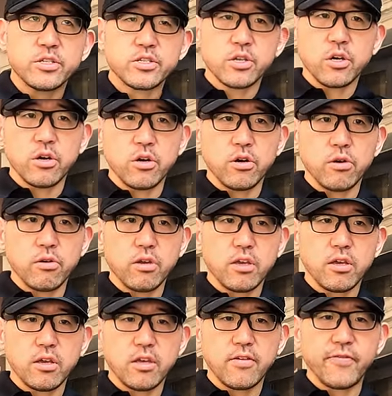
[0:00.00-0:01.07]
So
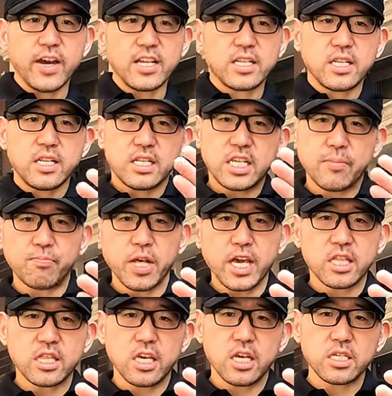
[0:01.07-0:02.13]
if I dip
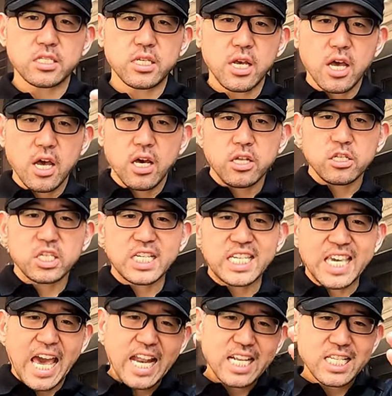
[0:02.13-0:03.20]
like this, to
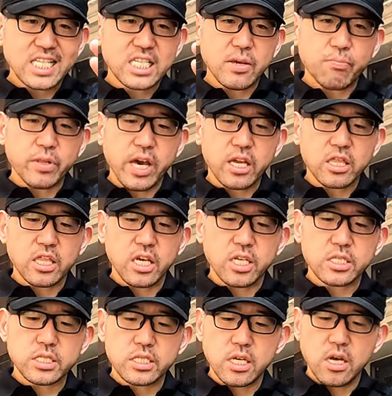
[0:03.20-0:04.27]
get it to dip like
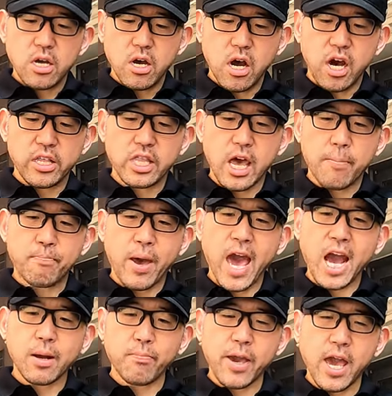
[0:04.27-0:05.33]
this, on that
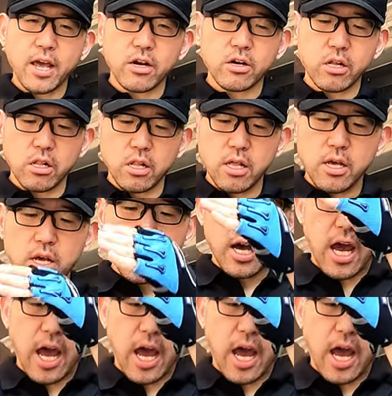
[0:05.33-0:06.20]
back pedal,